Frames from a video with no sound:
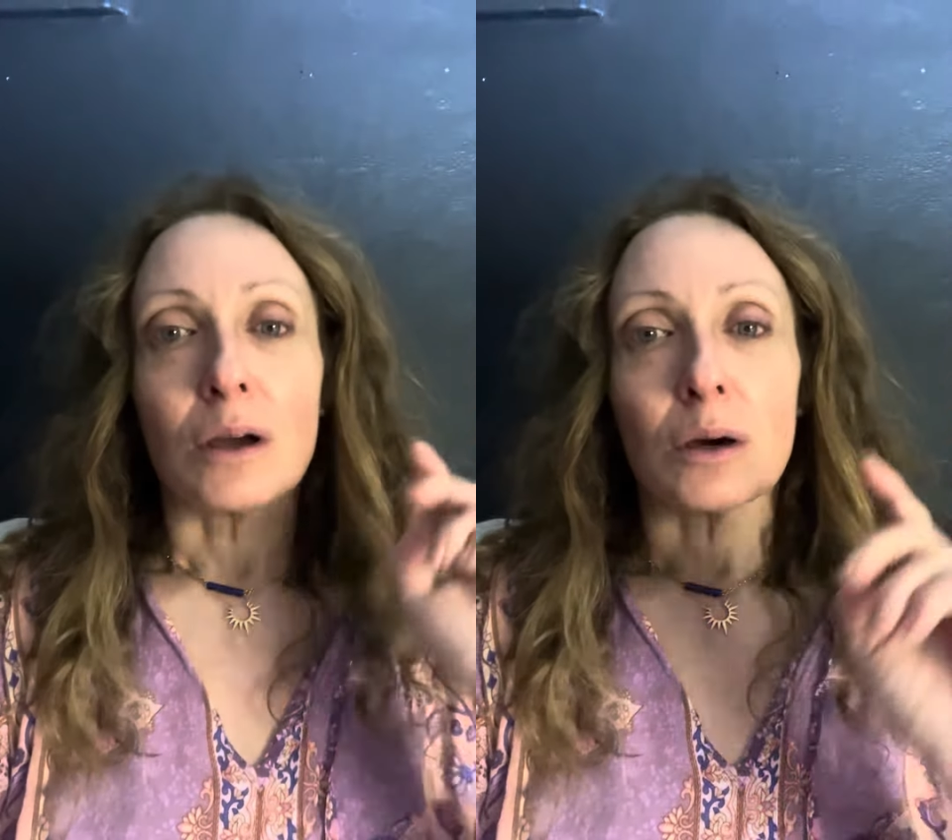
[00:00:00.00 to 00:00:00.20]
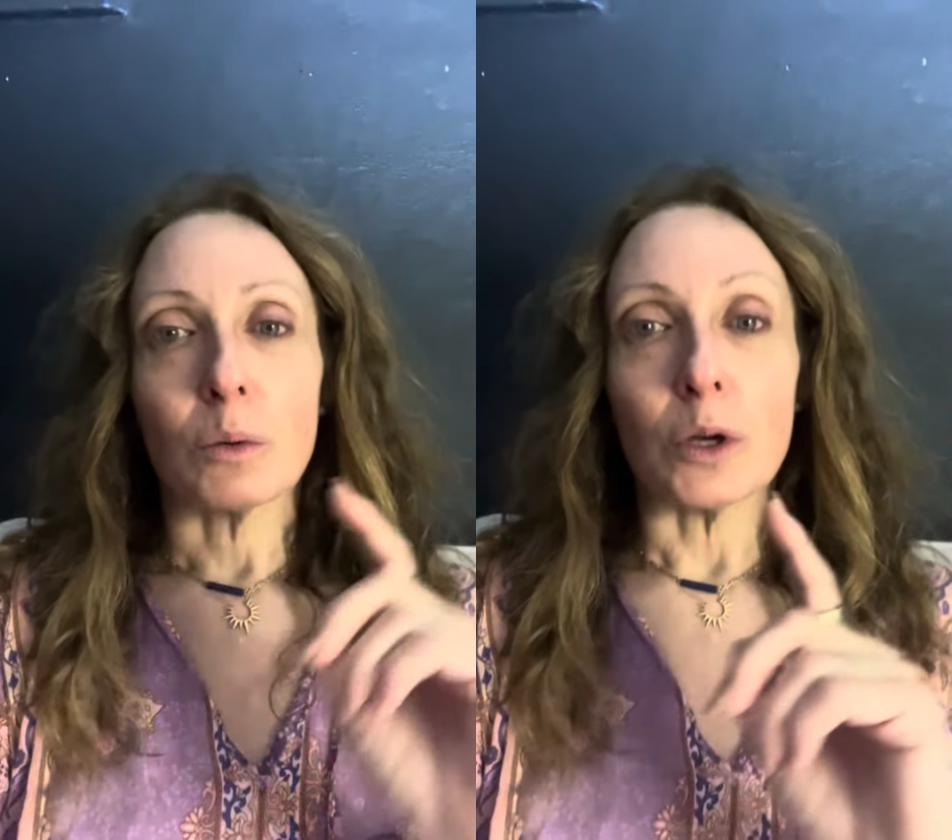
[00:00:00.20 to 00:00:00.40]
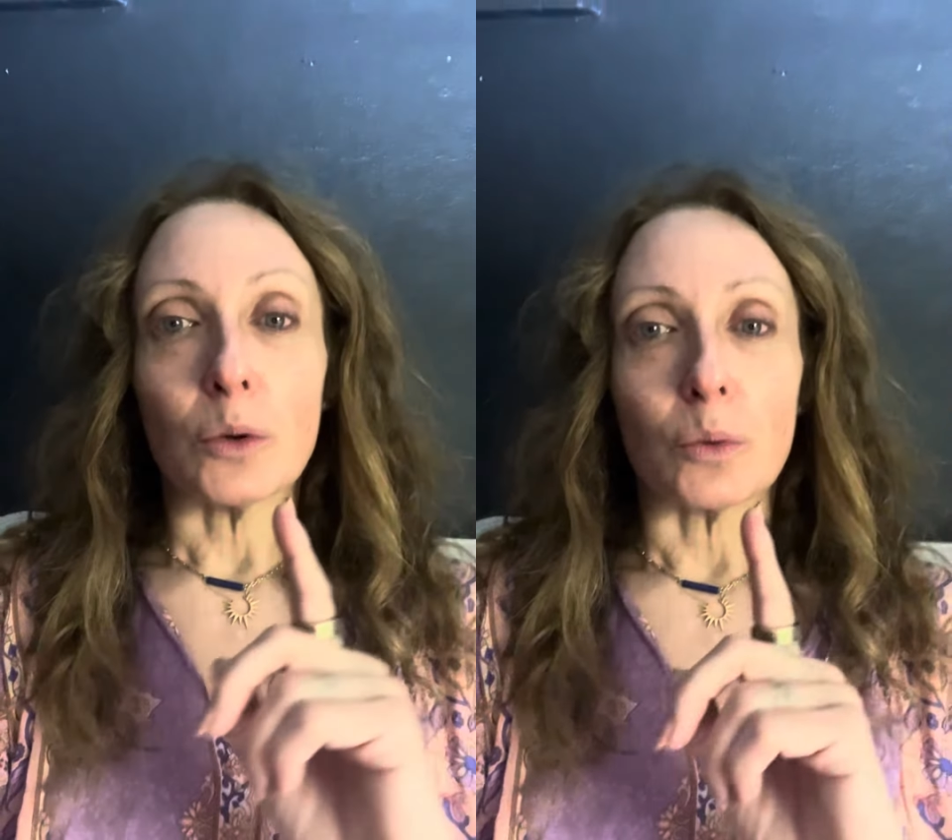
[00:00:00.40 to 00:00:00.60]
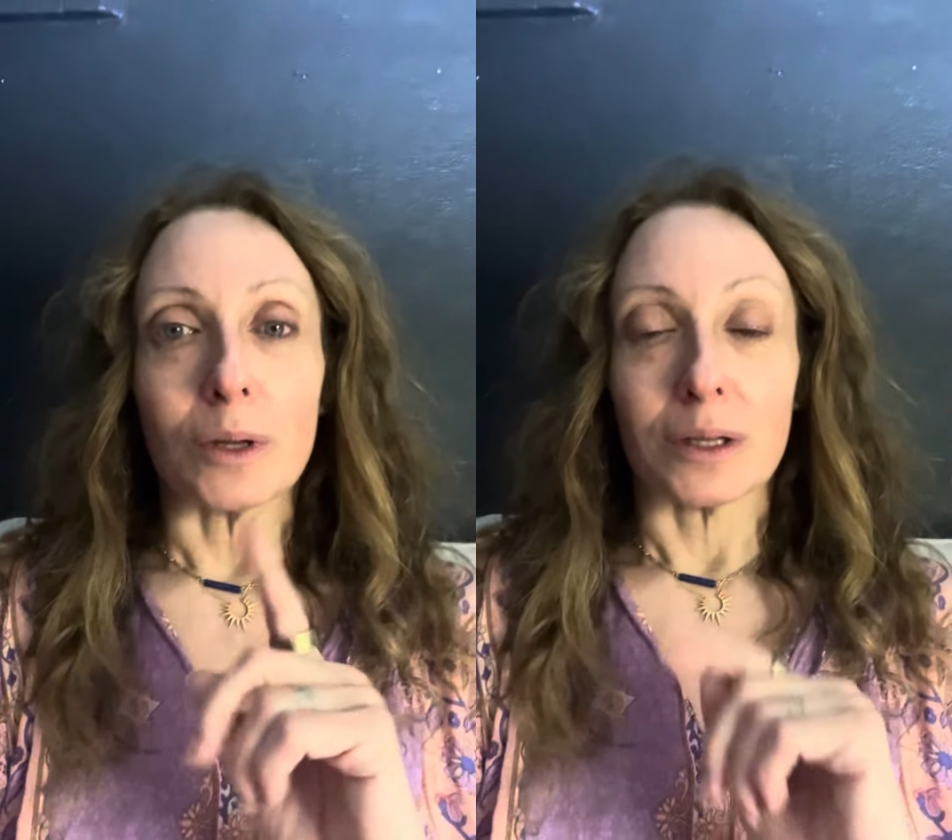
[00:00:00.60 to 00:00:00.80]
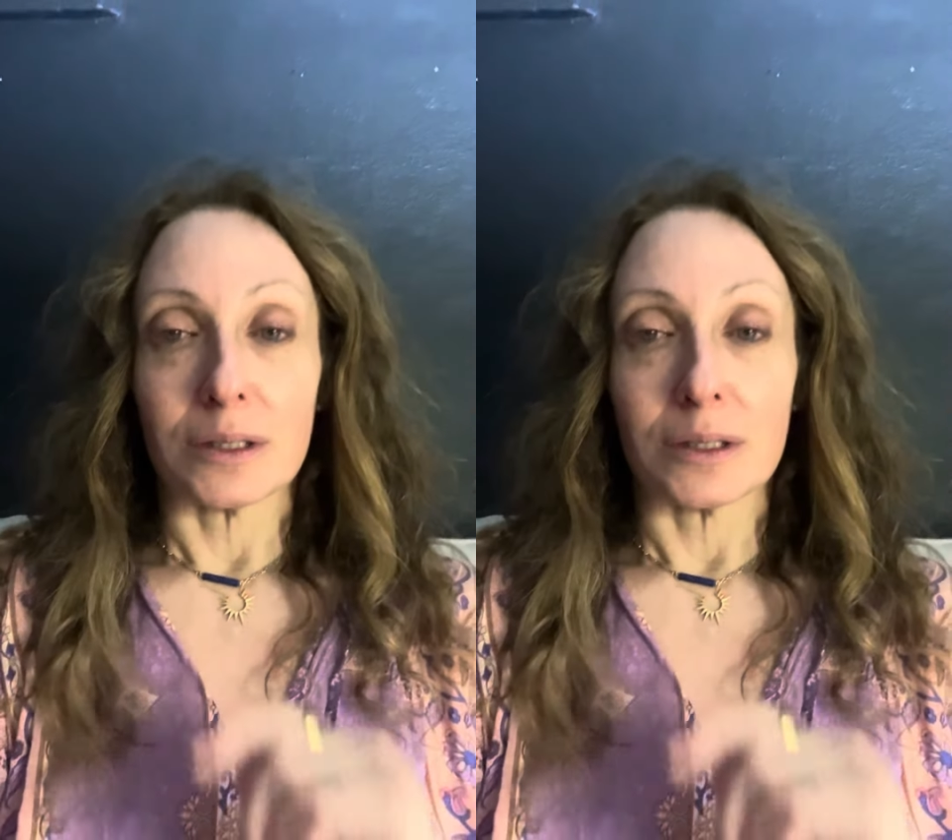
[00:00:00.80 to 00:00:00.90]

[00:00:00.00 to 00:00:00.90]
what do you really